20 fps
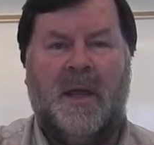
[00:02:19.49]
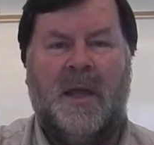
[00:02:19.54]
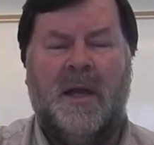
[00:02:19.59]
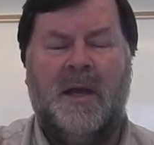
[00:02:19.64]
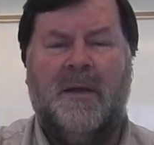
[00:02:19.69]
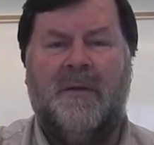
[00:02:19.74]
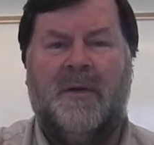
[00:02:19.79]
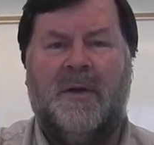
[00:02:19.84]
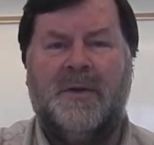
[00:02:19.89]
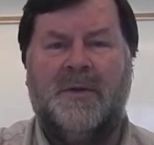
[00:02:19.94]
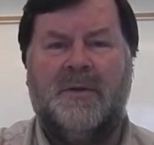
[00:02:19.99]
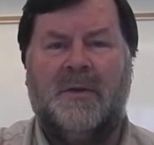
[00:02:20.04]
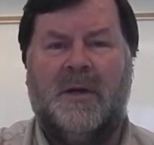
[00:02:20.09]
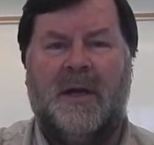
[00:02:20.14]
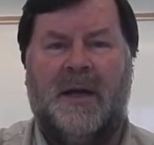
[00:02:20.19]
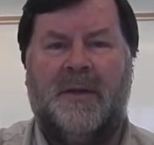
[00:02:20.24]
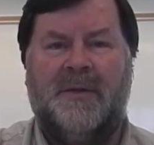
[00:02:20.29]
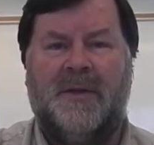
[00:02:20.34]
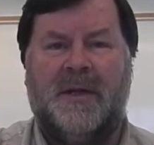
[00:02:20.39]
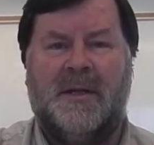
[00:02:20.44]
And you've also
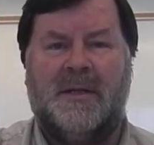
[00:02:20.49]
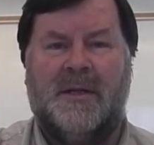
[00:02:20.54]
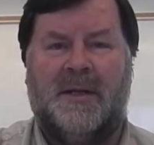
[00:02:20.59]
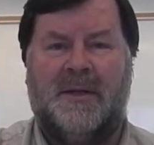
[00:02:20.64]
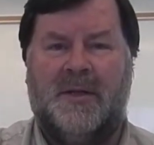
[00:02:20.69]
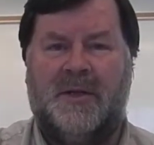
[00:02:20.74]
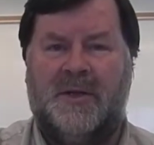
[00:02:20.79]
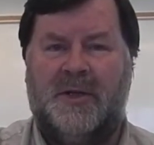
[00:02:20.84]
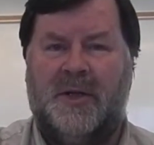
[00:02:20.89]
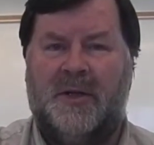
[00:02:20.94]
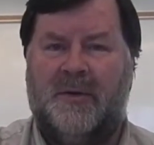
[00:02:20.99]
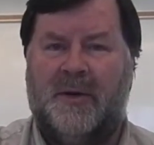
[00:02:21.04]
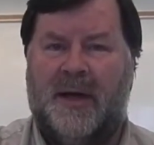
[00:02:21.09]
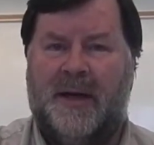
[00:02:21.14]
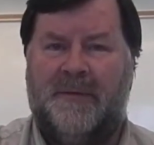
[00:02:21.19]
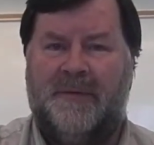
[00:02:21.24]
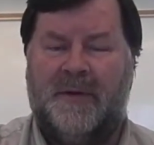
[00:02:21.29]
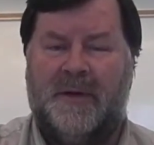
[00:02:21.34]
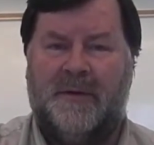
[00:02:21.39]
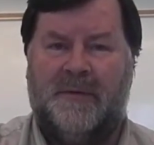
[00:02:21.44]
got things like the
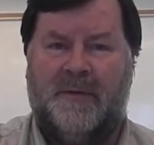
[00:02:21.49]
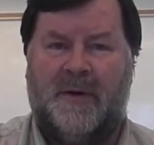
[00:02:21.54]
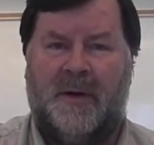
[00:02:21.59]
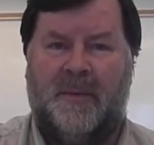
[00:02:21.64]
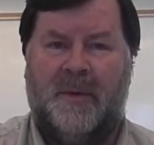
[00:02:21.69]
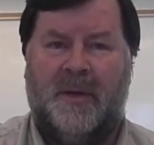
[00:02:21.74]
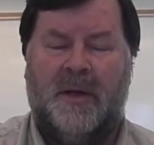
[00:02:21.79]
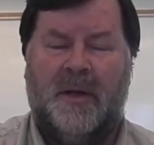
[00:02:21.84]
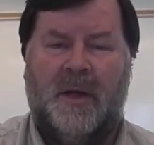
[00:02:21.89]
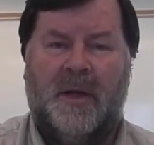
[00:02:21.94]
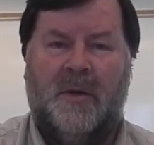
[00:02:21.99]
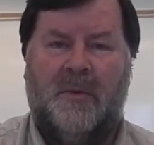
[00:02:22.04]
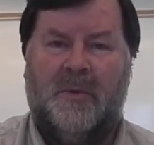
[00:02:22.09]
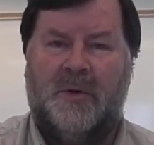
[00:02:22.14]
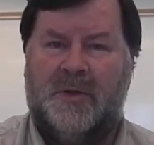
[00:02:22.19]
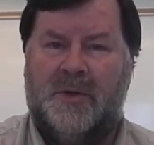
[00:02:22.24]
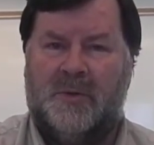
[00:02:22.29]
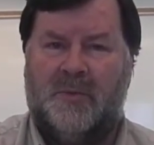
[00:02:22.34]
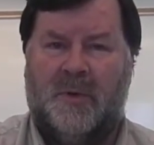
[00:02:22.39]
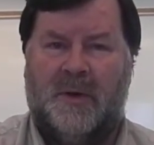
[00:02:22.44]
geographic environment,
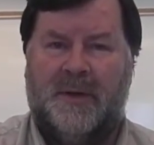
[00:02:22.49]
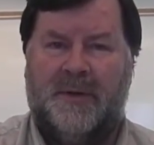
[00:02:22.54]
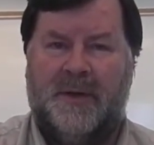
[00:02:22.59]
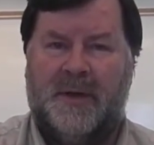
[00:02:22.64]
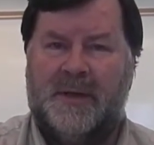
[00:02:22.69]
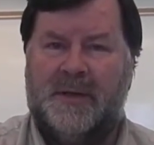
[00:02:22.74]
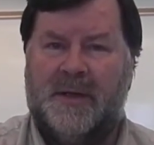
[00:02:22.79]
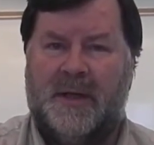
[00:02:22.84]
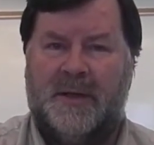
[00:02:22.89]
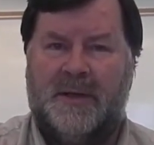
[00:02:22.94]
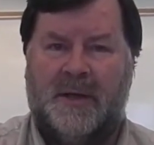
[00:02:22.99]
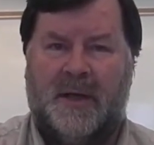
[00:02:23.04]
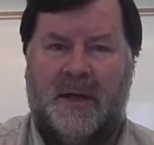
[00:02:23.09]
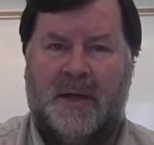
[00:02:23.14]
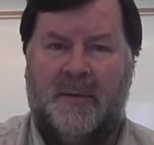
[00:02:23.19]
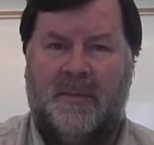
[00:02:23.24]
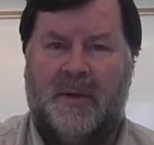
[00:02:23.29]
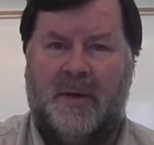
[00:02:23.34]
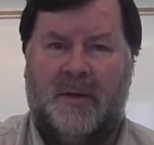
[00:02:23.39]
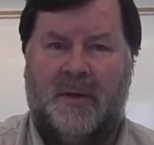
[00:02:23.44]
which is one of the things I
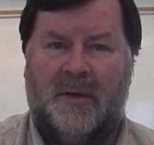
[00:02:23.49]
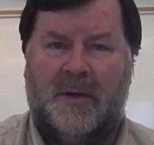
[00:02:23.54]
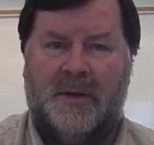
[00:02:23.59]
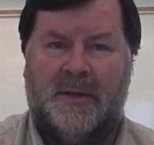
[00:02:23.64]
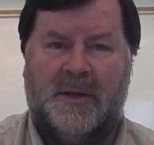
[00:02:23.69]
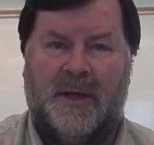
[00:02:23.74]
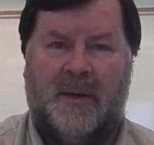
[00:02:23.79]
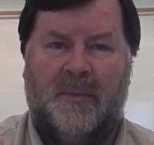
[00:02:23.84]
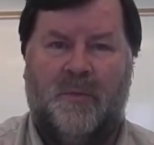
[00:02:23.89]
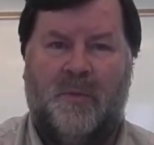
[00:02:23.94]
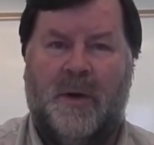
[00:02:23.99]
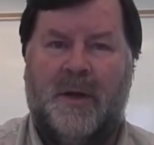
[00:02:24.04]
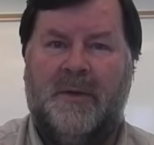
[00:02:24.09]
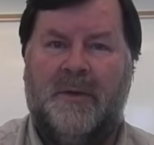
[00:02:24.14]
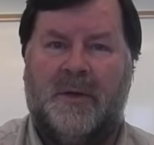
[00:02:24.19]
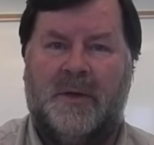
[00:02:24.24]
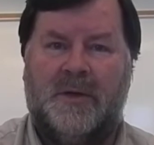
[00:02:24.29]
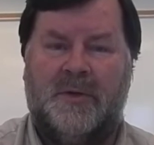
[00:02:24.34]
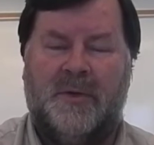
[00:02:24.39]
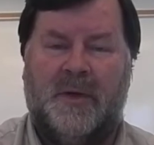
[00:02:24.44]
talk about all the time
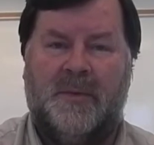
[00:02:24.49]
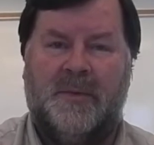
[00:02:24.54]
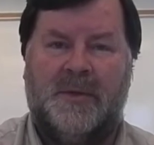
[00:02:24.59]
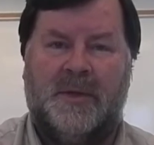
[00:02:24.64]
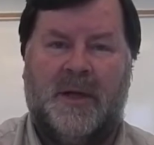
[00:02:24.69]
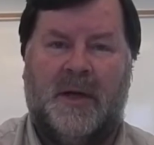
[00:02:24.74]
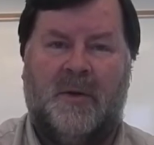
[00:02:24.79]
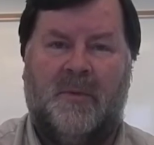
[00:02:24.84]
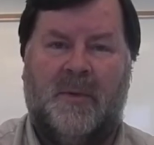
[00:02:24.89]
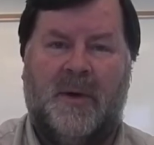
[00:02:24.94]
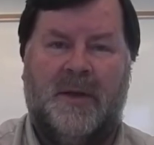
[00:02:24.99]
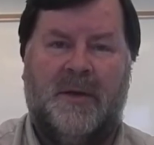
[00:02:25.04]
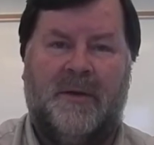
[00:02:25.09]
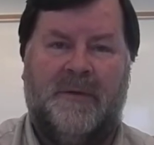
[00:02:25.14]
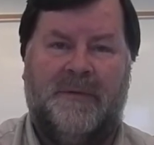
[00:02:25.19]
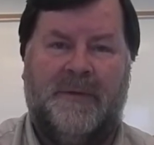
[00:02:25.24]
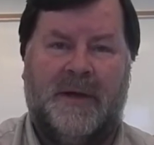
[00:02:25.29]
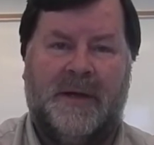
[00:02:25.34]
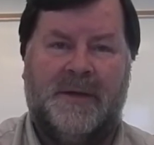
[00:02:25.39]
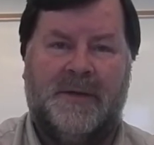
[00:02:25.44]
weather extremes and how weather
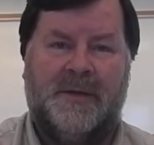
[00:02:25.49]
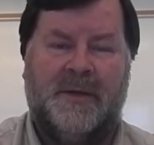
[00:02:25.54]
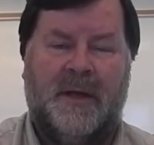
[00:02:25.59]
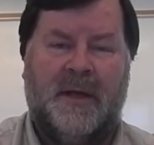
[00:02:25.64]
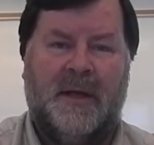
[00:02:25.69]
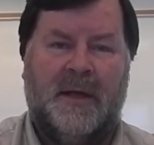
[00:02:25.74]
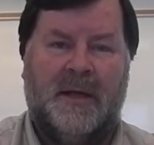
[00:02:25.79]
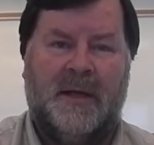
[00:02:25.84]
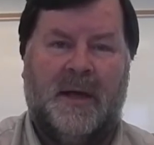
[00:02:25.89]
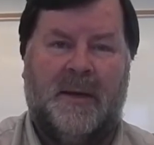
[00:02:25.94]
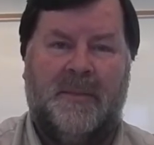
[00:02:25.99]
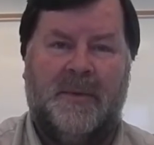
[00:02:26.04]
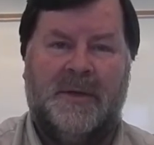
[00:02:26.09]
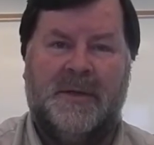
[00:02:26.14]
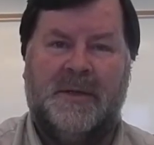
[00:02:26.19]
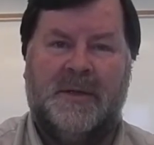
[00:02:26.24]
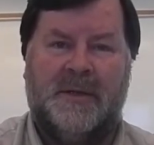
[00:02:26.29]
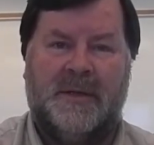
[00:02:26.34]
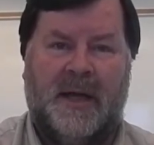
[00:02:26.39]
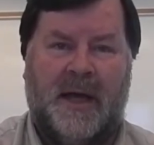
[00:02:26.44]
affects
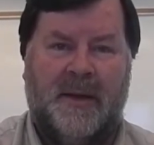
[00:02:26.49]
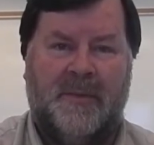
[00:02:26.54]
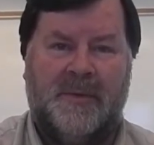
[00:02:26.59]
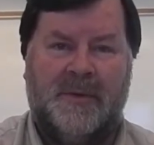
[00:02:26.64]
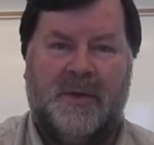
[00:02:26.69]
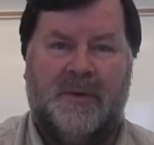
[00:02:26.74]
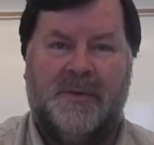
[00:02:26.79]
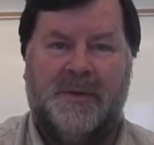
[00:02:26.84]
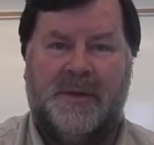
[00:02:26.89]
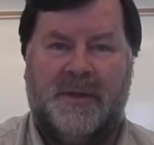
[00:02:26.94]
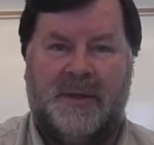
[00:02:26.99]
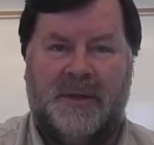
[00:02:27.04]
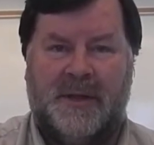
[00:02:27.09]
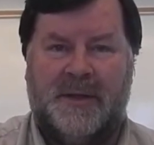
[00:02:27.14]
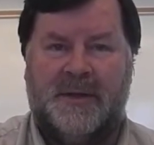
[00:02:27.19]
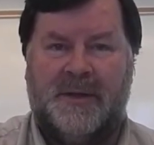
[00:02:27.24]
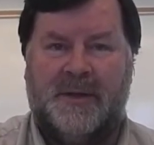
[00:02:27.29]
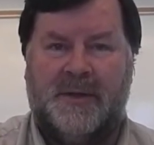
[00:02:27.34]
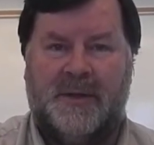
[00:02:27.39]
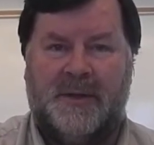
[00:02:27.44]
companies and time zones and
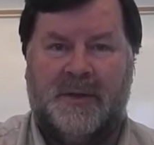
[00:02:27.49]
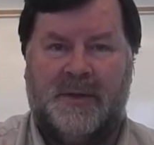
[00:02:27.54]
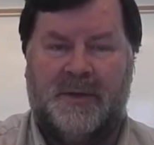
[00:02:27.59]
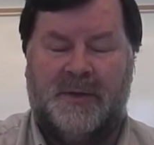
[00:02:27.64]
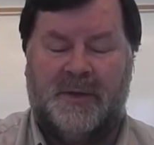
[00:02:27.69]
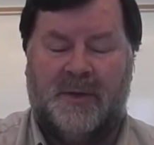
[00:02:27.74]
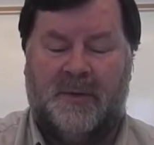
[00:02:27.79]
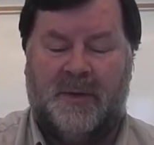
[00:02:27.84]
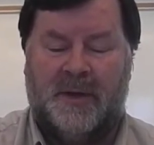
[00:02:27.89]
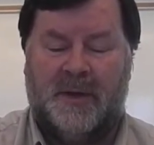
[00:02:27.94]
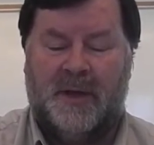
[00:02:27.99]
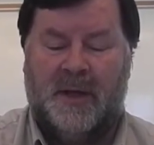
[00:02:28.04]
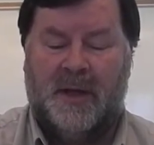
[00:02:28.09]
distances and so on.